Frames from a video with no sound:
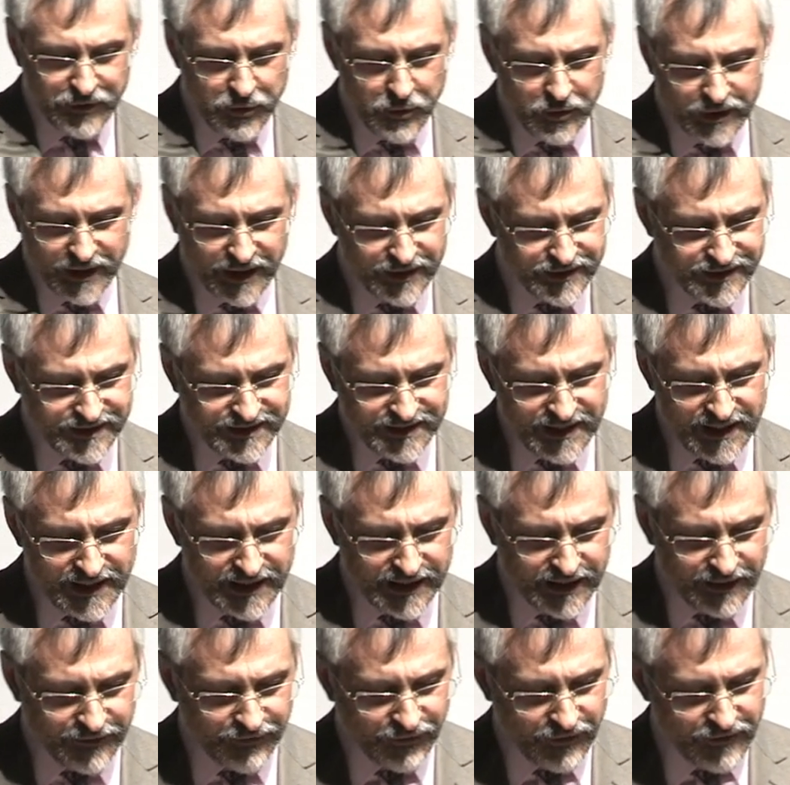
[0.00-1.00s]
You can
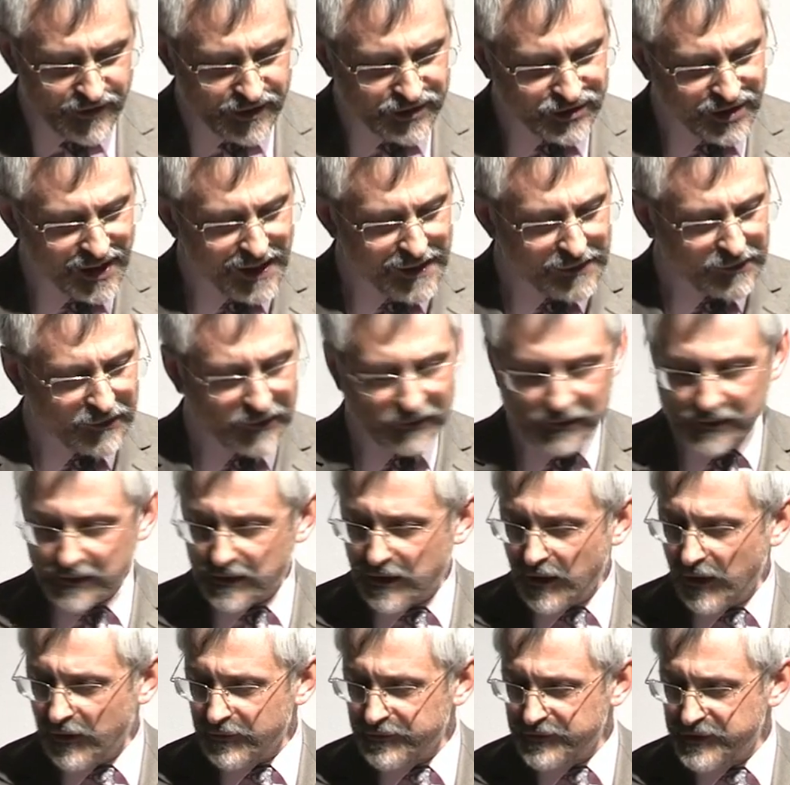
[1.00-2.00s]
see from the
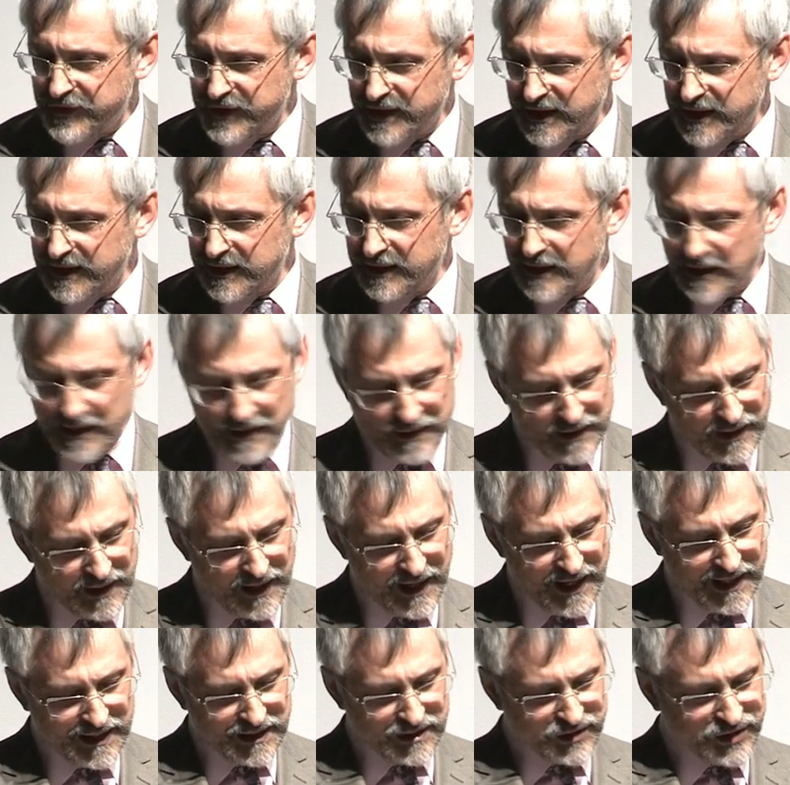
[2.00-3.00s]
title of the
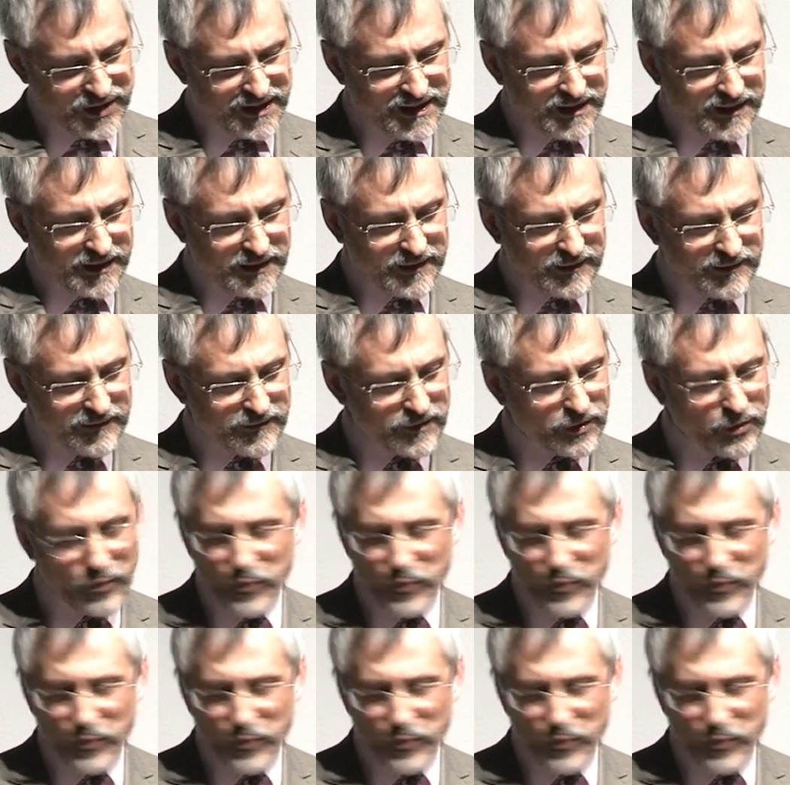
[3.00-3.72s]
AD